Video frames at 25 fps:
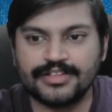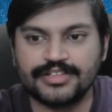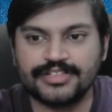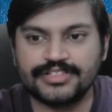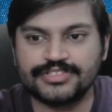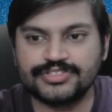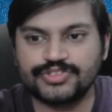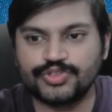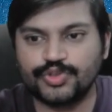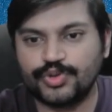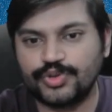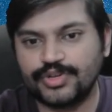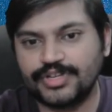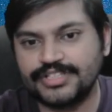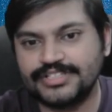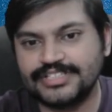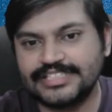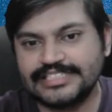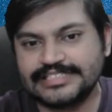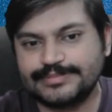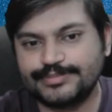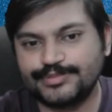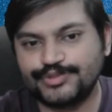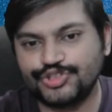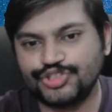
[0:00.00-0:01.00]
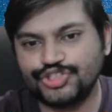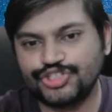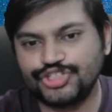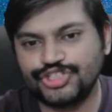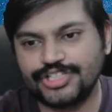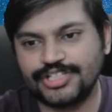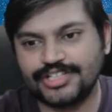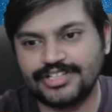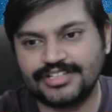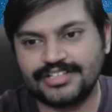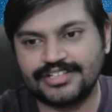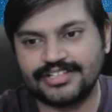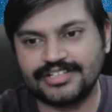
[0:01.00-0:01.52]
So in this
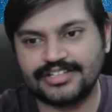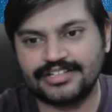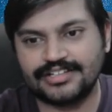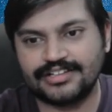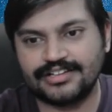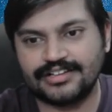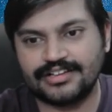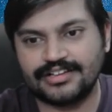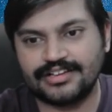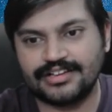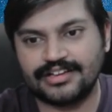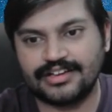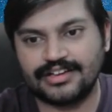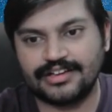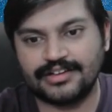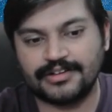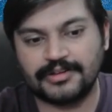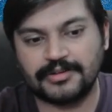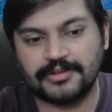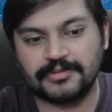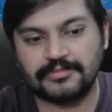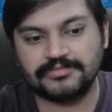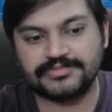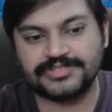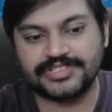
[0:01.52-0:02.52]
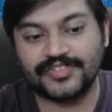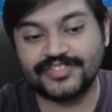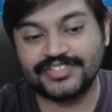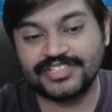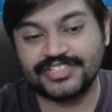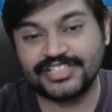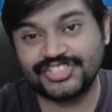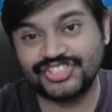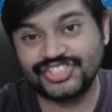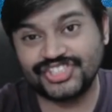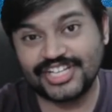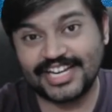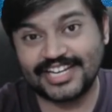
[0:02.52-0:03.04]
position,
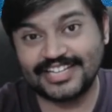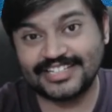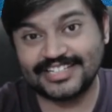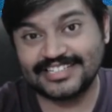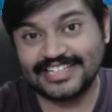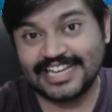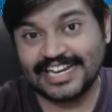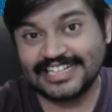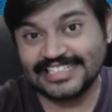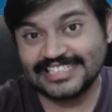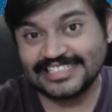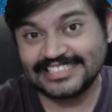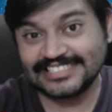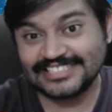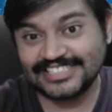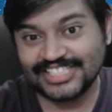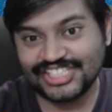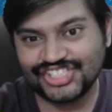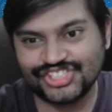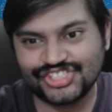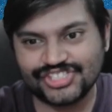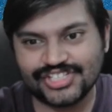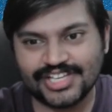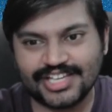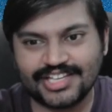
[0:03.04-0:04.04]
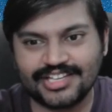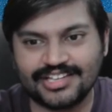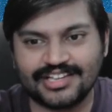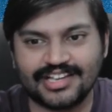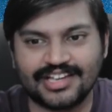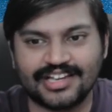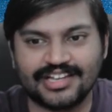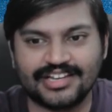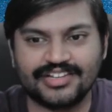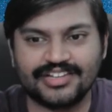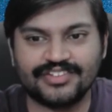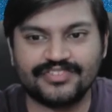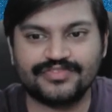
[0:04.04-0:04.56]
Savita Shri had knight e6 check,
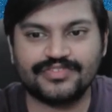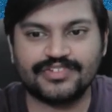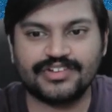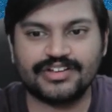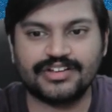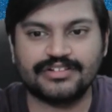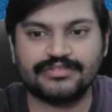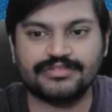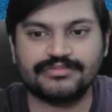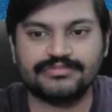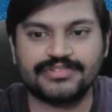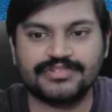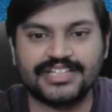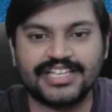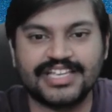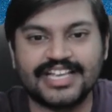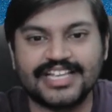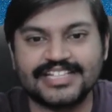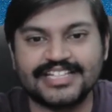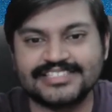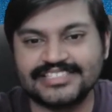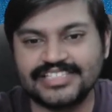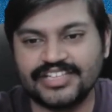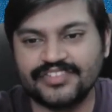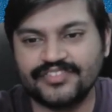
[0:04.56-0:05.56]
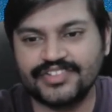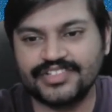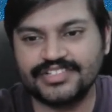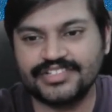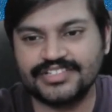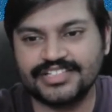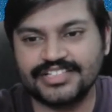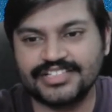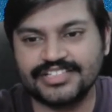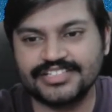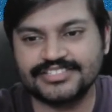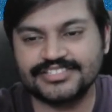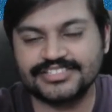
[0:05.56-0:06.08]
and if king h7,
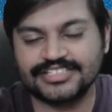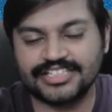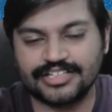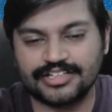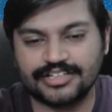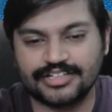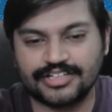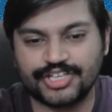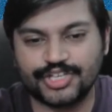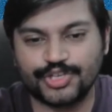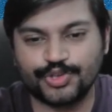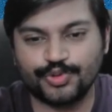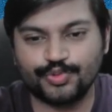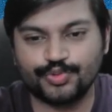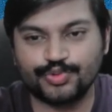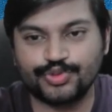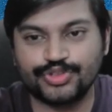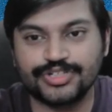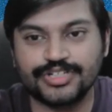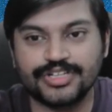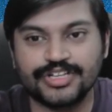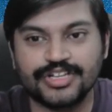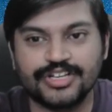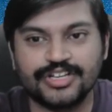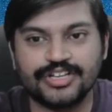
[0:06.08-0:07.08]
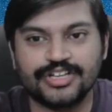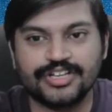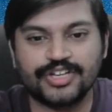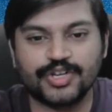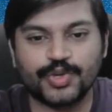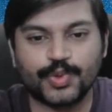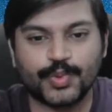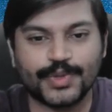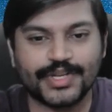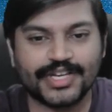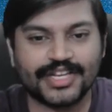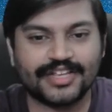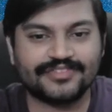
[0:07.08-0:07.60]
there is a cute
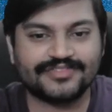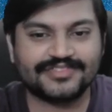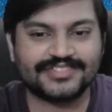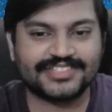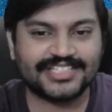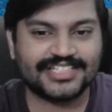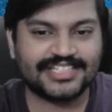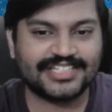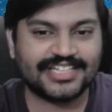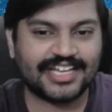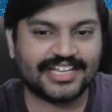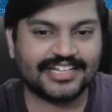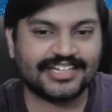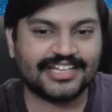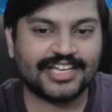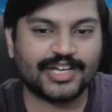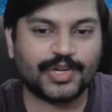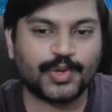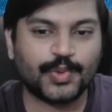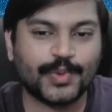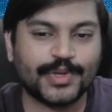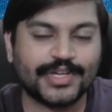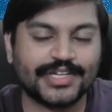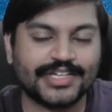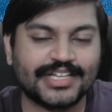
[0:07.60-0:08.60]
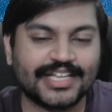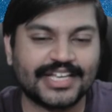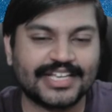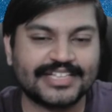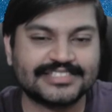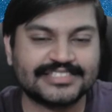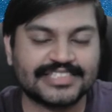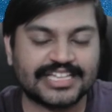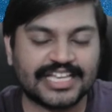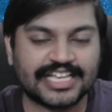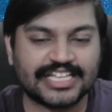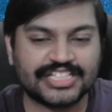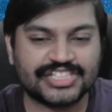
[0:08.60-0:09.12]
queen f3, idea queen
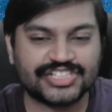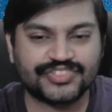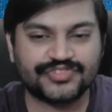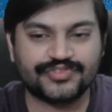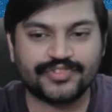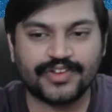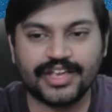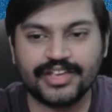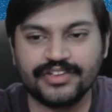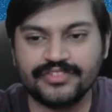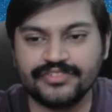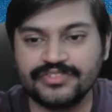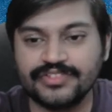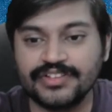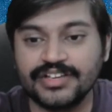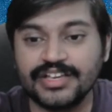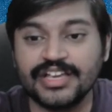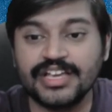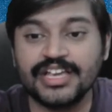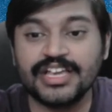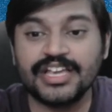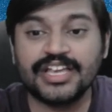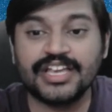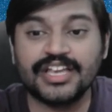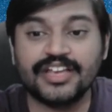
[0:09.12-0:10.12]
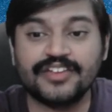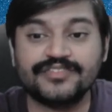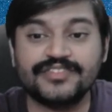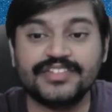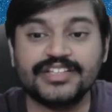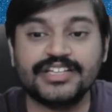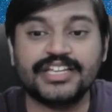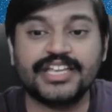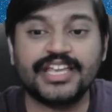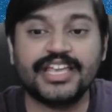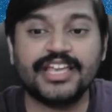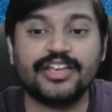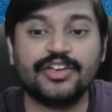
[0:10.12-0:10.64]
takes h5. If the
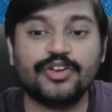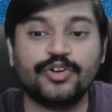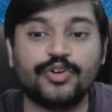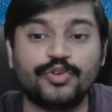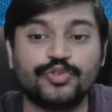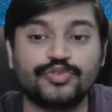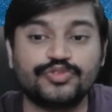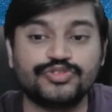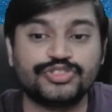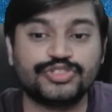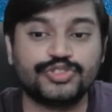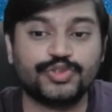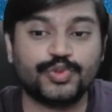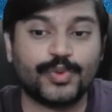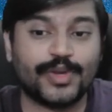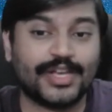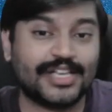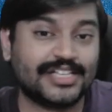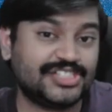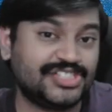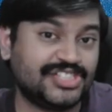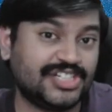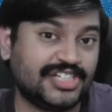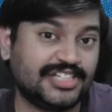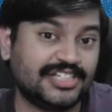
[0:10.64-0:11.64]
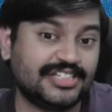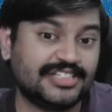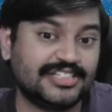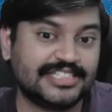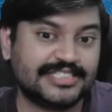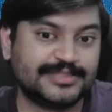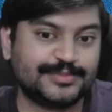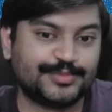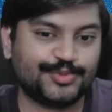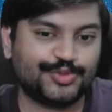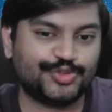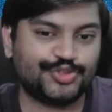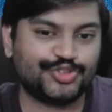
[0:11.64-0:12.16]
king goes to h8 in
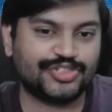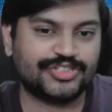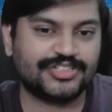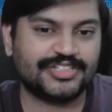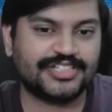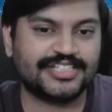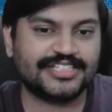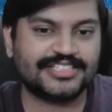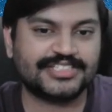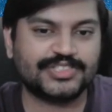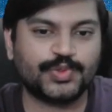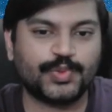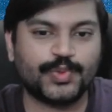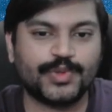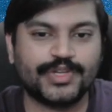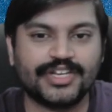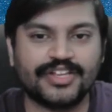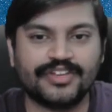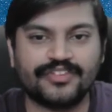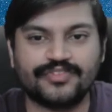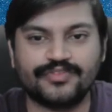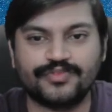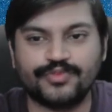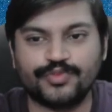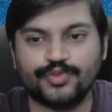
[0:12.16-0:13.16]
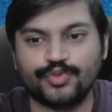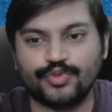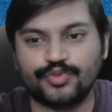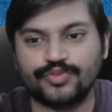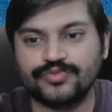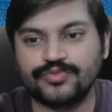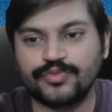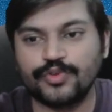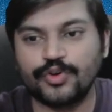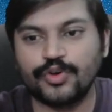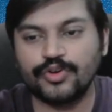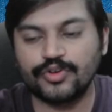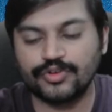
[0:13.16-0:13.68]
this position, there is queen
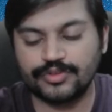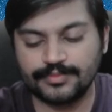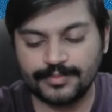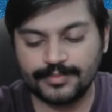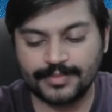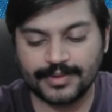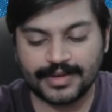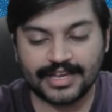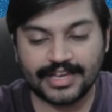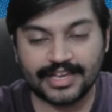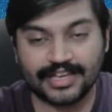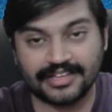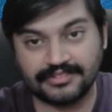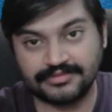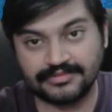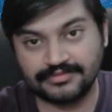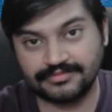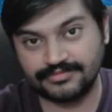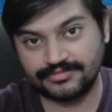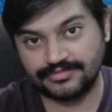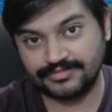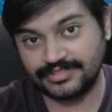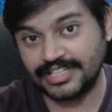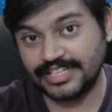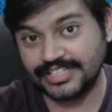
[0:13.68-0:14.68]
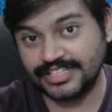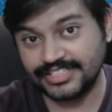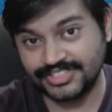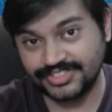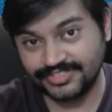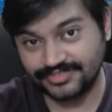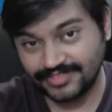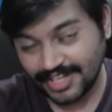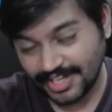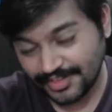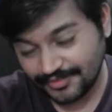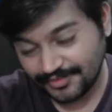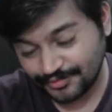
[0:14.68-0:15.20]
f4 followed by knight
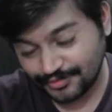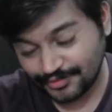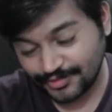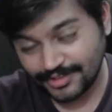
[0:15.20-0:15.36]
g5.